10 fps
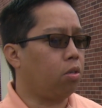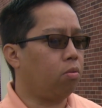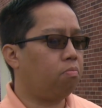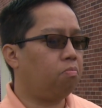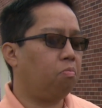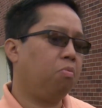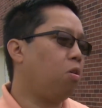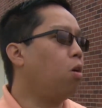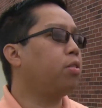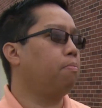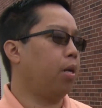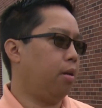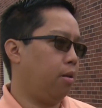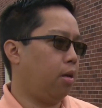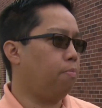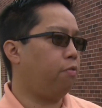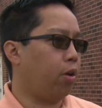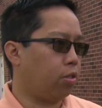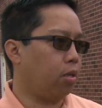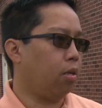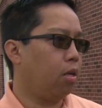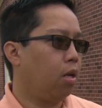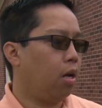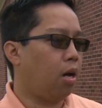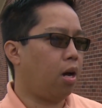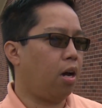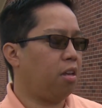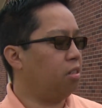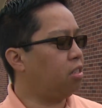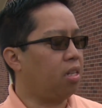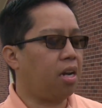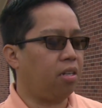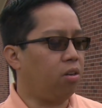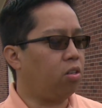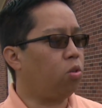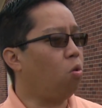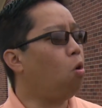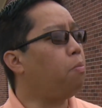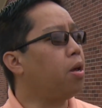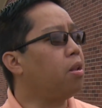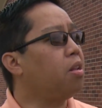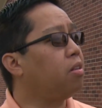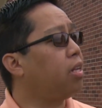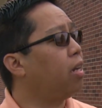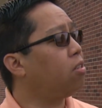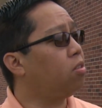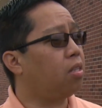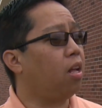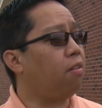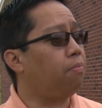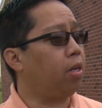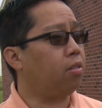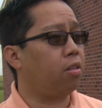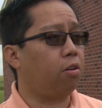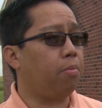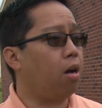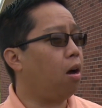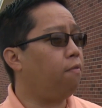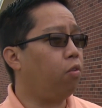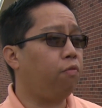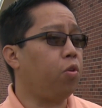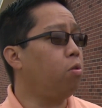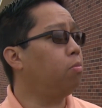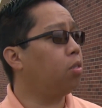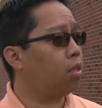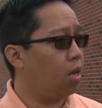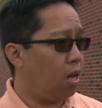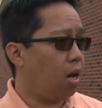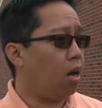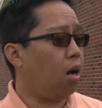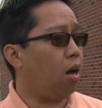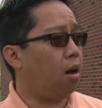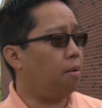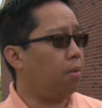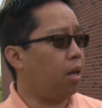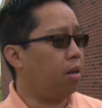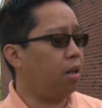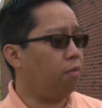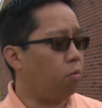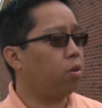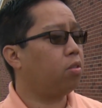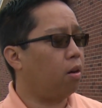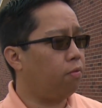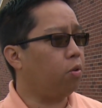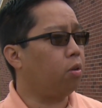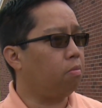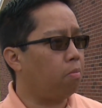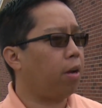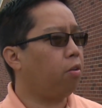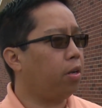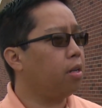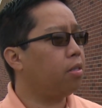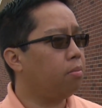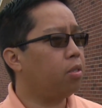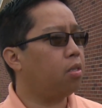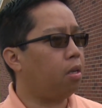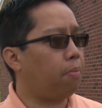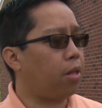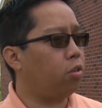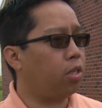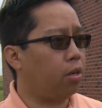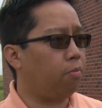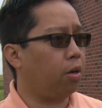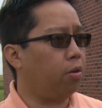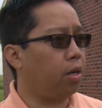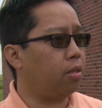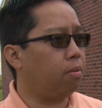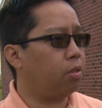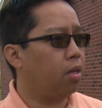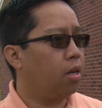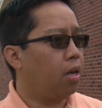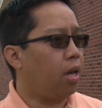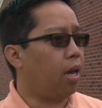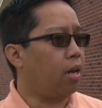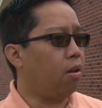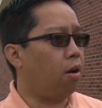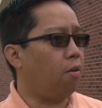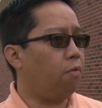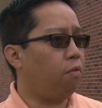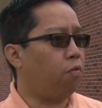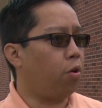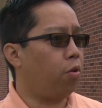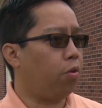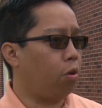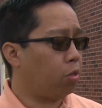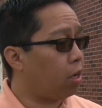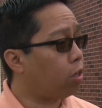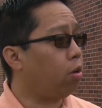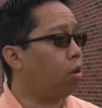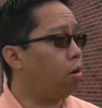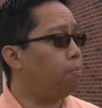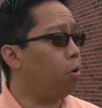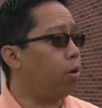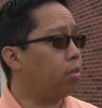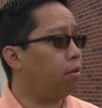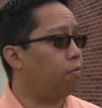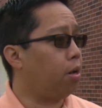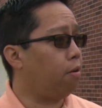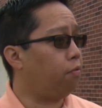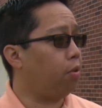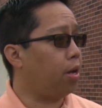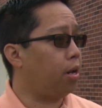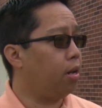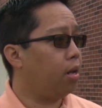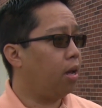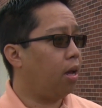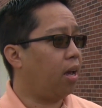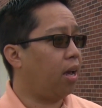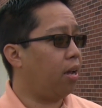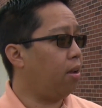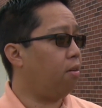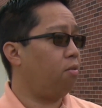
to call somebody, a professional. Uh, it's not good to open the tanks yourself because there could be harmful fumes uh, and, and of course harmful microorganisms, uh, pathogenic microorganisms. And uh, for those electrical components, if they are flooded, a